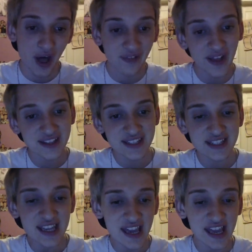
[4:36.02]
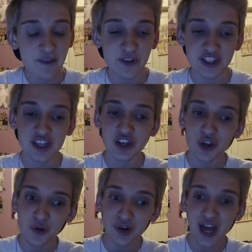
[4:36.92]
Well, let's see. If it's a
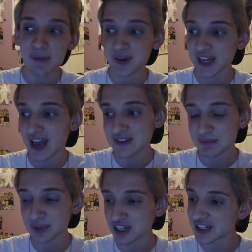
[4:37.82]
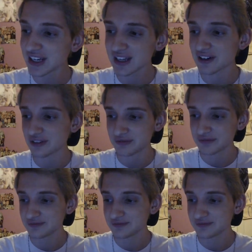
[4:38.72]
nude, I'm gonna have to blurt it out.